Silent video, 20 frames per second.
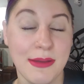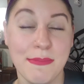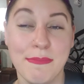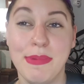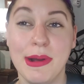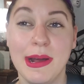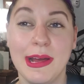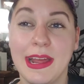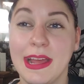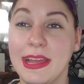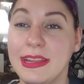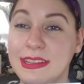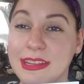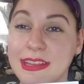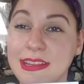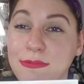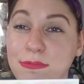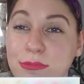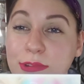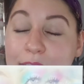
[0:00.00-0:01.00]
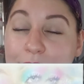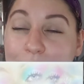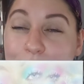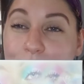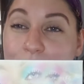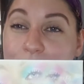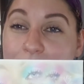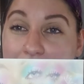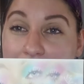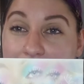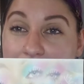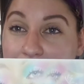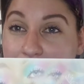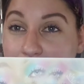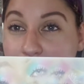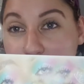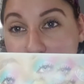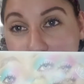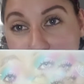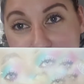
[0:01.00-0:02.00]
but I did recreate a
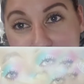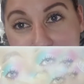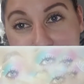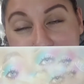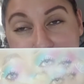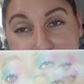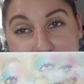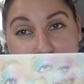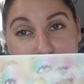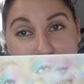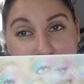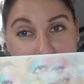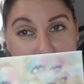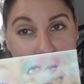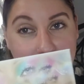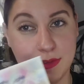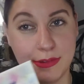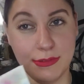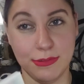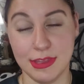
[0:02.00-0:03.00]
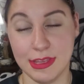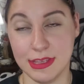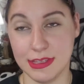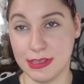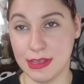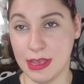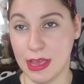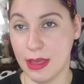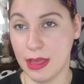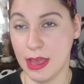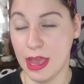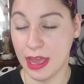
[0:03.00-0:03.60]
look similar to this